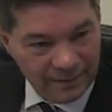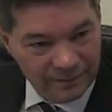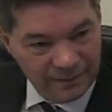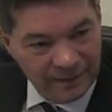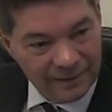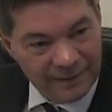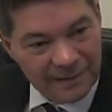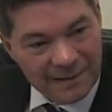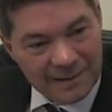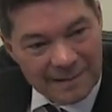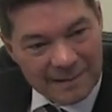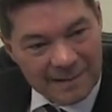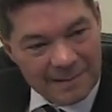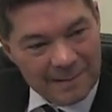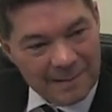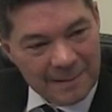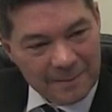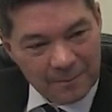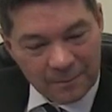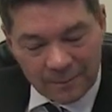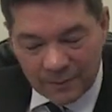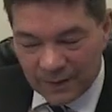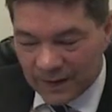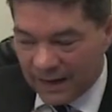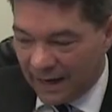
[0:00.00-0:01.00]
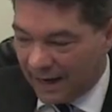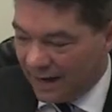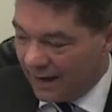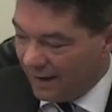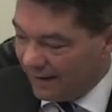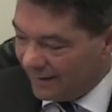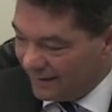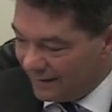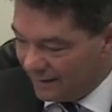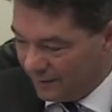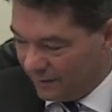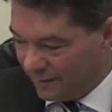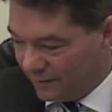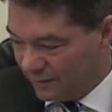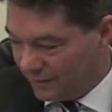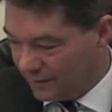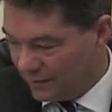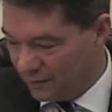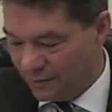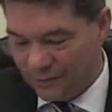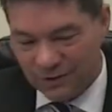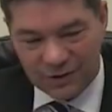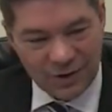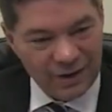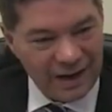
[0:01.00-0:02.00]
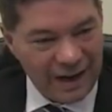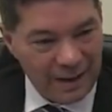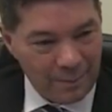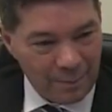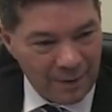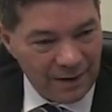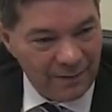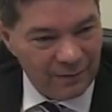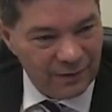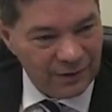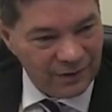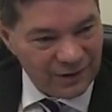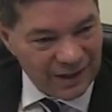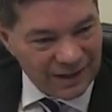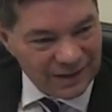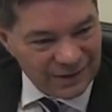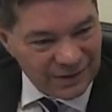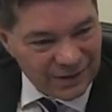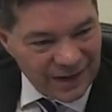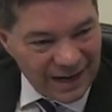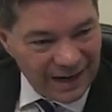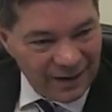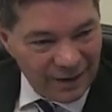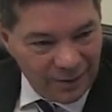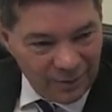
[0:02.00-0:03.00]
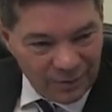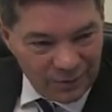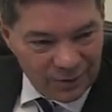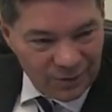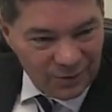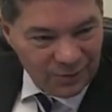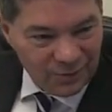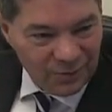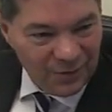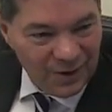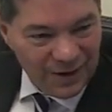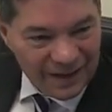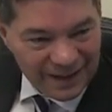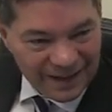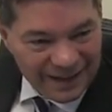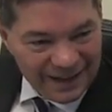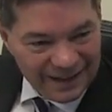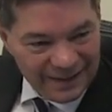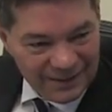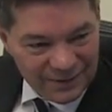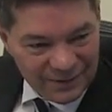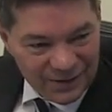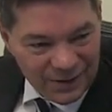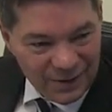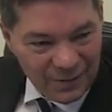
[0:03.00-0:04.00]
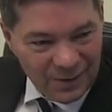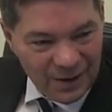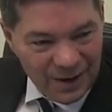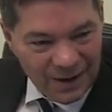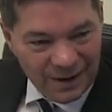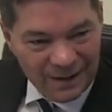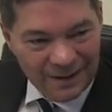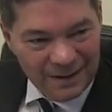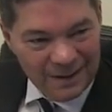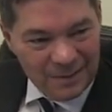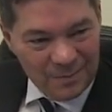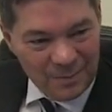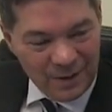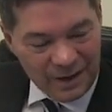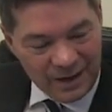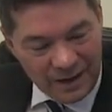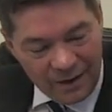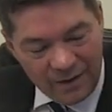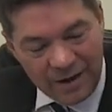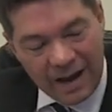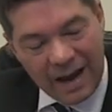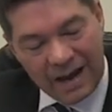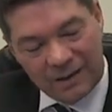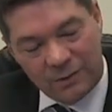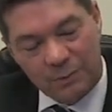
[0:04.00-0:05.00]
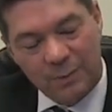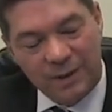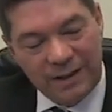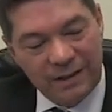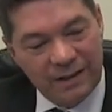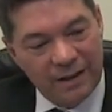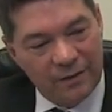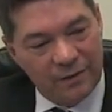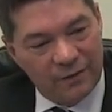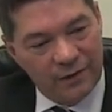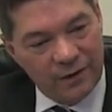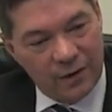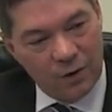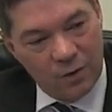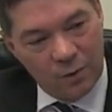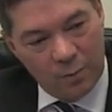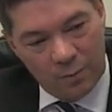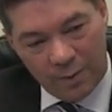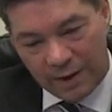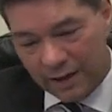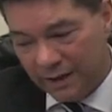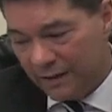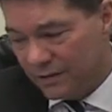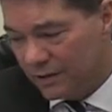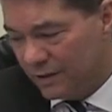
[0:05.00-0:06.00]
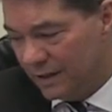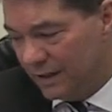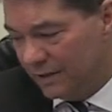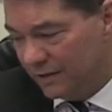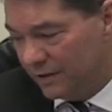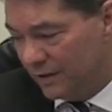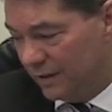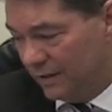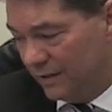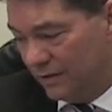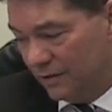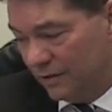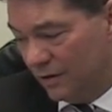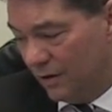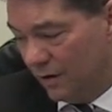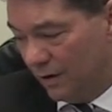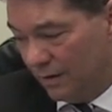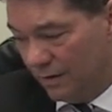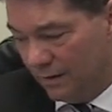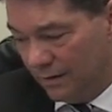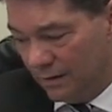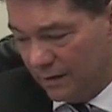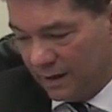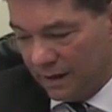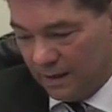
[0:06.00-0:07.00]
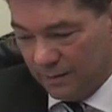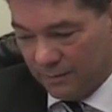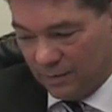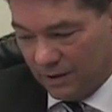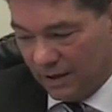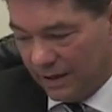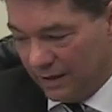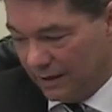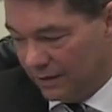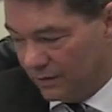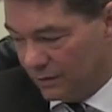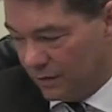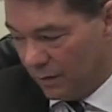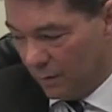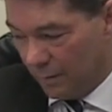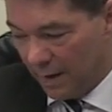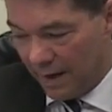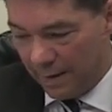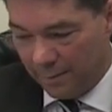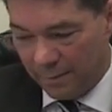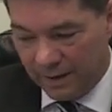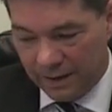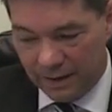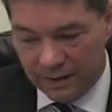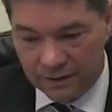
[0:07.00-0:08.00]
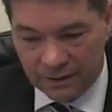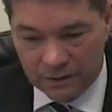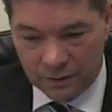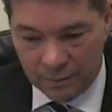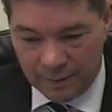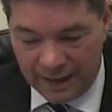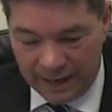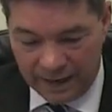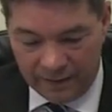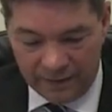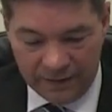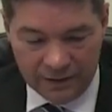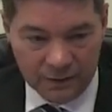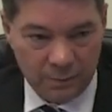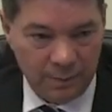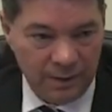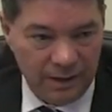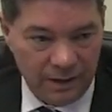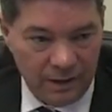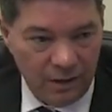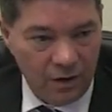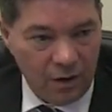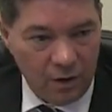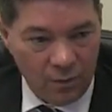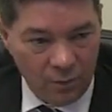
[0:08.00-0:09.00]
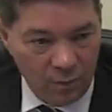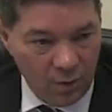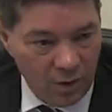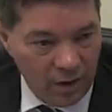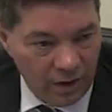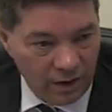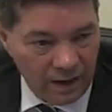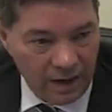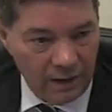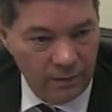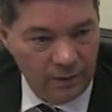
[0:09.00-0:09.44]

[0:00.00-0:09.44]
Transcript: probably about 5, I would say. As soon as I get a bit of a suntan, I'll look all right again. So, but no, it has been difficult. But it's, listen, it's not, I keep saying it's not about me. It's about there's been a lot of work